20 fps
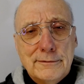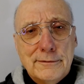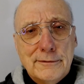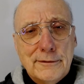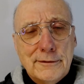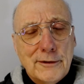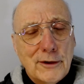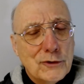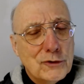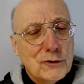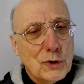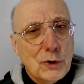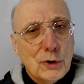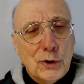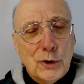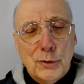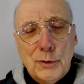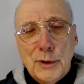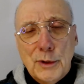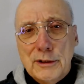A joker
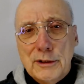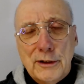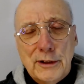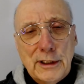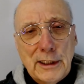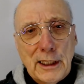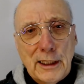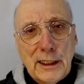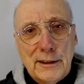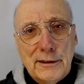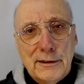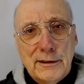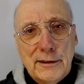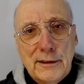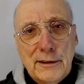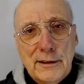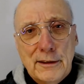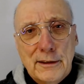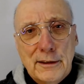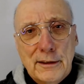right to the end.
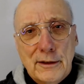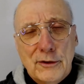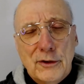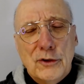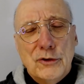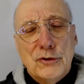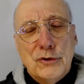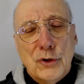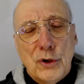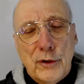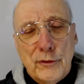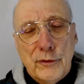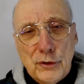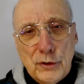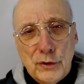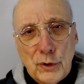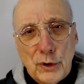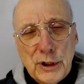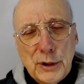The joy of the Lord.